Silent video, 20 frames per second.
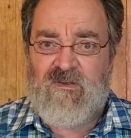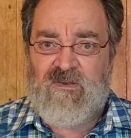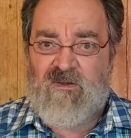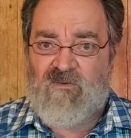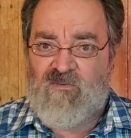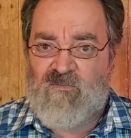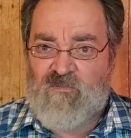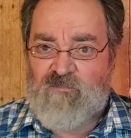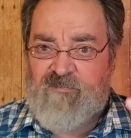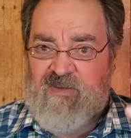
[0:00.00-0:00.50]

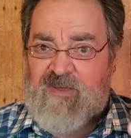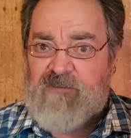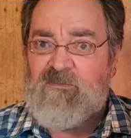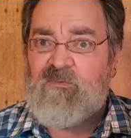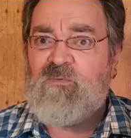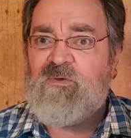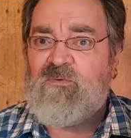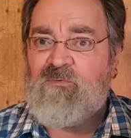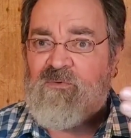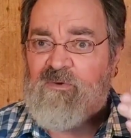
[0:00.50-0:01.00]
Now,
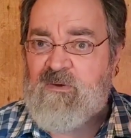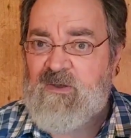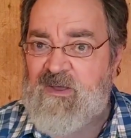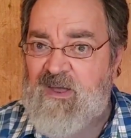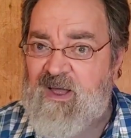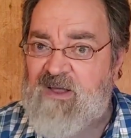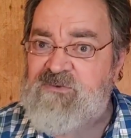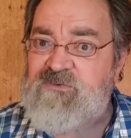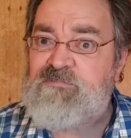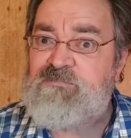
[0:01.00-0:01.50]
maybe we were in
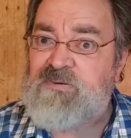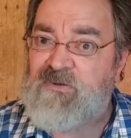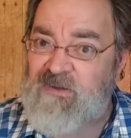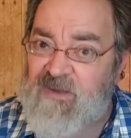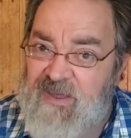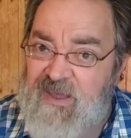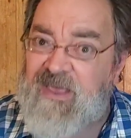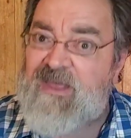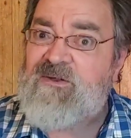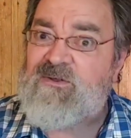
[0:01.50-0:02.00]
God's
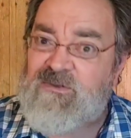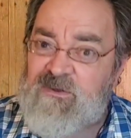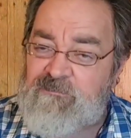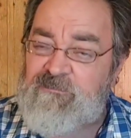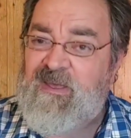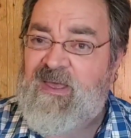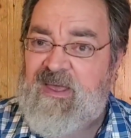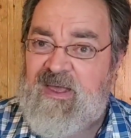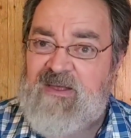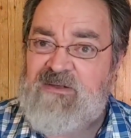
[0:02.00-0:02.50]
plan in the
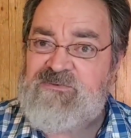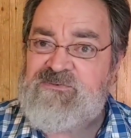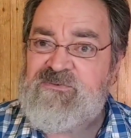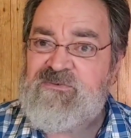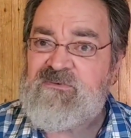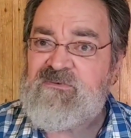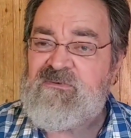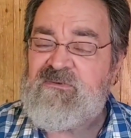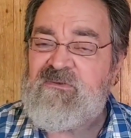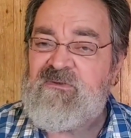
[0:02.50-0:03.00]

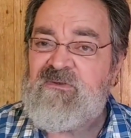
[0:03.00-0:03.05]
past,